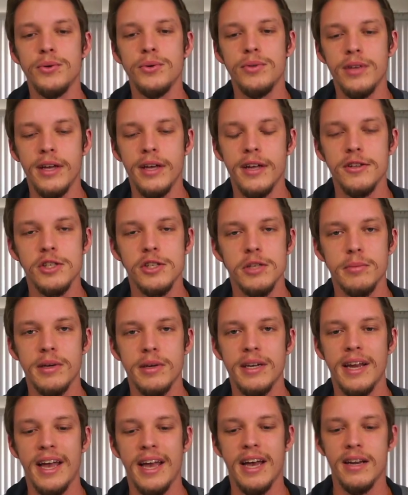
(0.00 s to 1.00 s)
to the
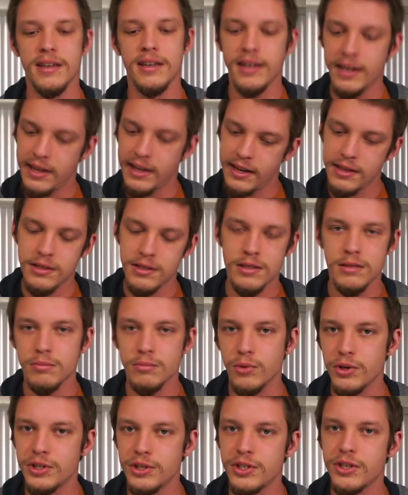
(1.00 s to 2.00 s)
instrument, and it
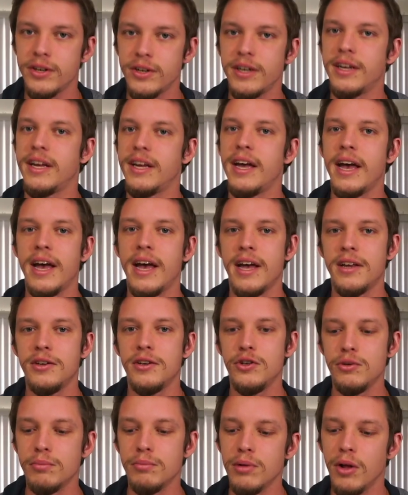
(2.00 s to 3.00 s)
has moisture in it,
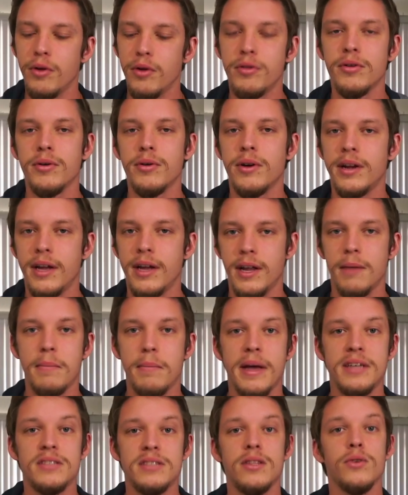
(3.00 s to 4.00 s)
and you blow through it, and
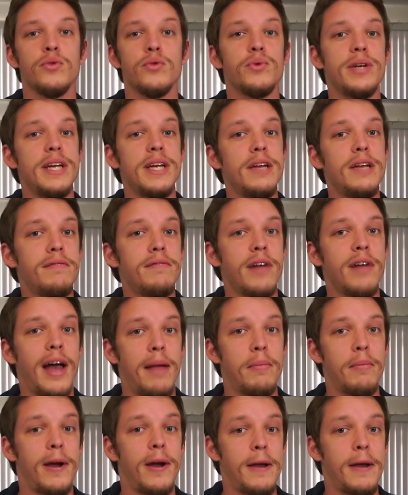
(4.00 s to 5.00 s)
it makes the reed
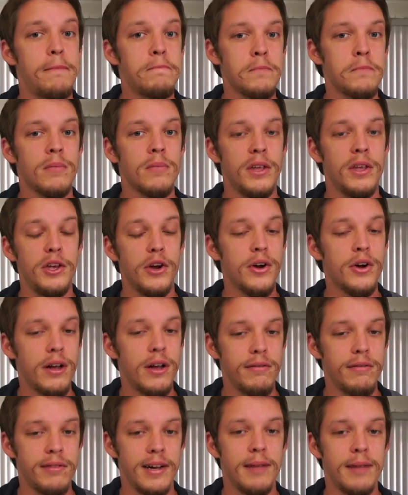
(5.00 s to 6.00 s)
vibrate. You're
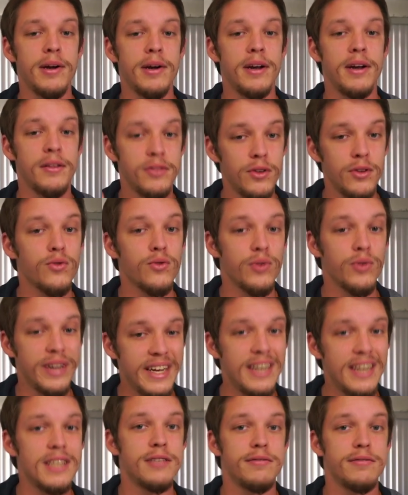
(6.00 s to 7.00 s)
not vibrating, the
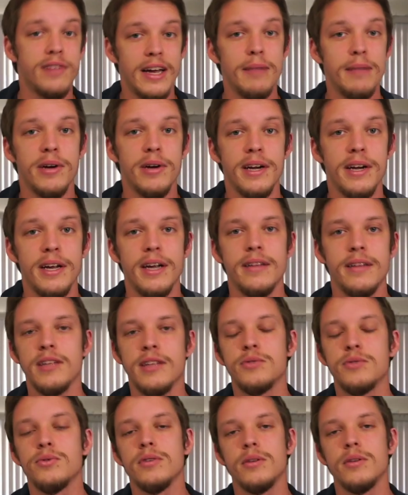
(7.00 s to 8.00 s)
reed is vibrating, and
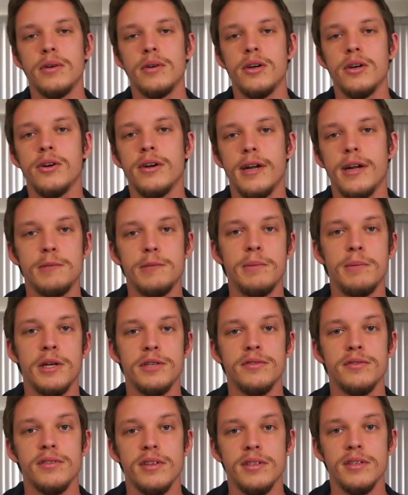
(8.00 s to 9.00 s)
that's really what creates
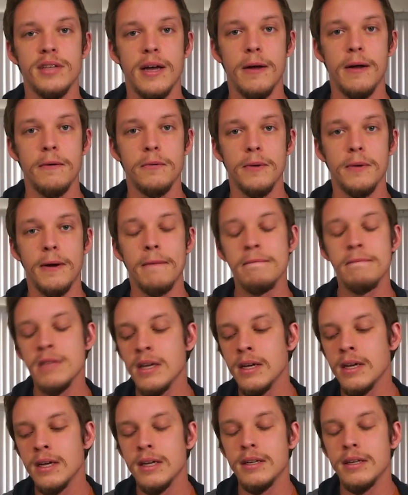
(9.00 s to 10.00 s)
pitch for the sound, right?
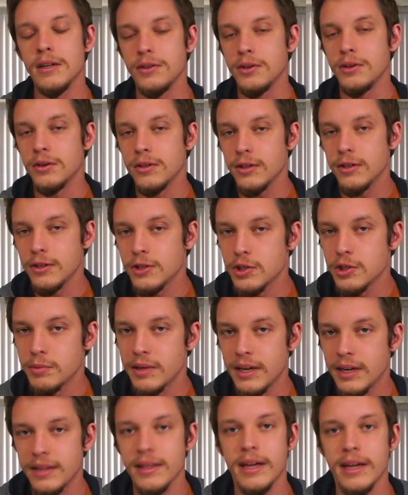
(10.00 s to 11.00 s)
Now, the only
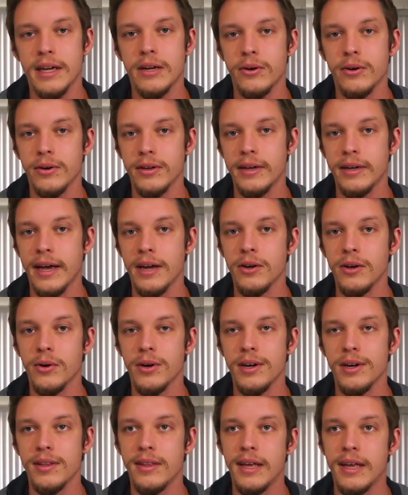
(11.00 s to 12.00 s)
instrument in that
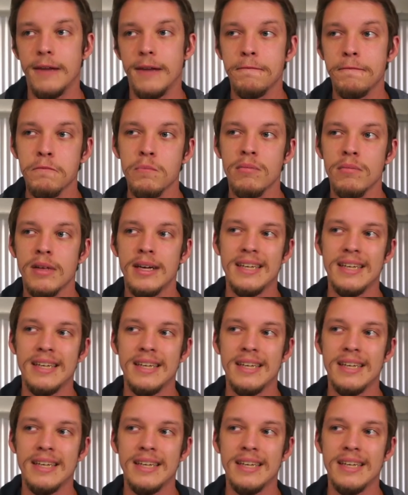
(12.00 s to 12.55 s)
category that